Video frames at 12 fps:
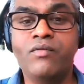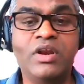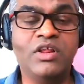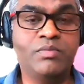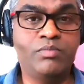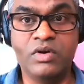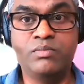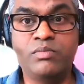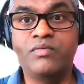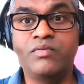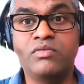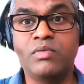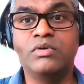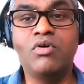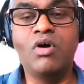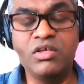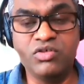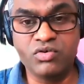various professors from the
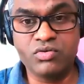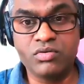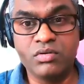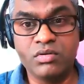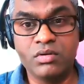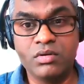colleges.